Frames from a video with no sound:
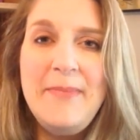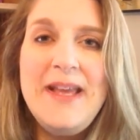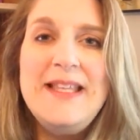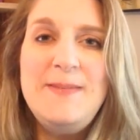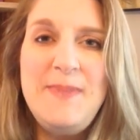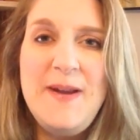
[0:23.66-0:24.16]

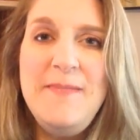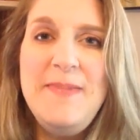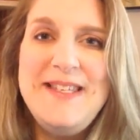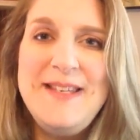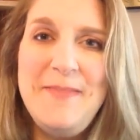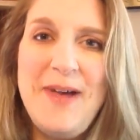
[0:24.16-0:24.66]
It's been a
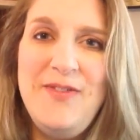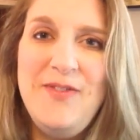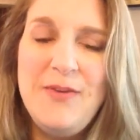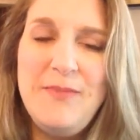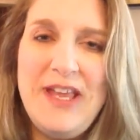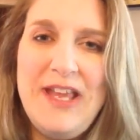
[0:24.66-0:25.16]
busy month
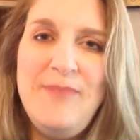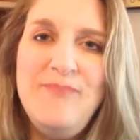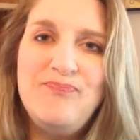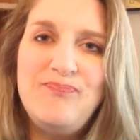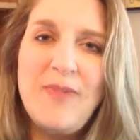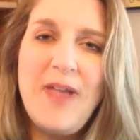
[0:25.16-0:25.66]
for me.
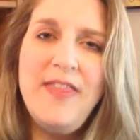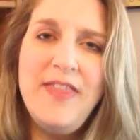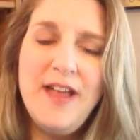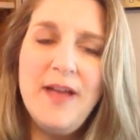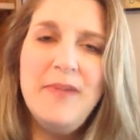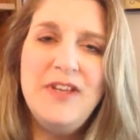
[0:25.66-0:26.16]
I
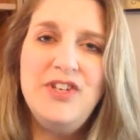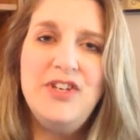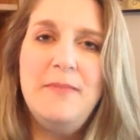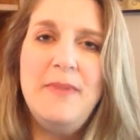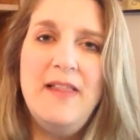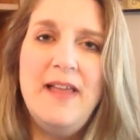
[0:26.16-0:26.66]
think I mentioned
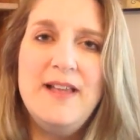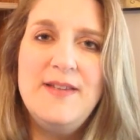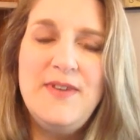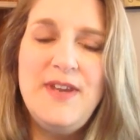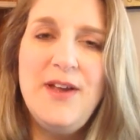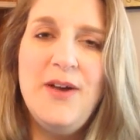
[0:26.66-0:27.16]
in my
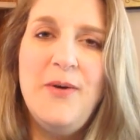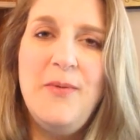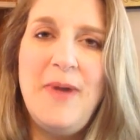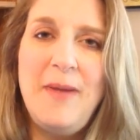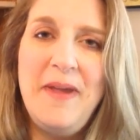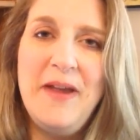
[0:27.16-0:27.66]
last video,
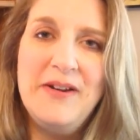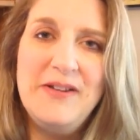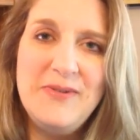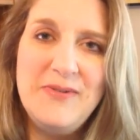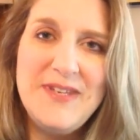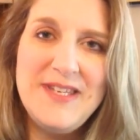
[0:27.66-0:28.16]
my
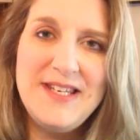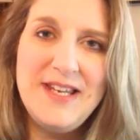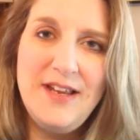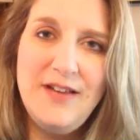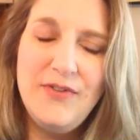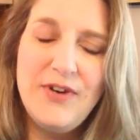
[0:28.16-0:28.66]
parents were
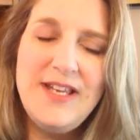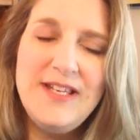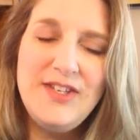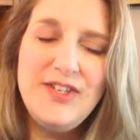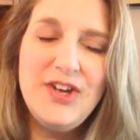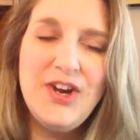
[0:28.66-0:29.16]
visiting for
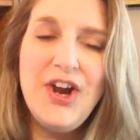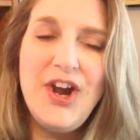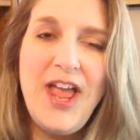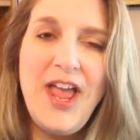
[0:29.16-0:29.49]
Easter,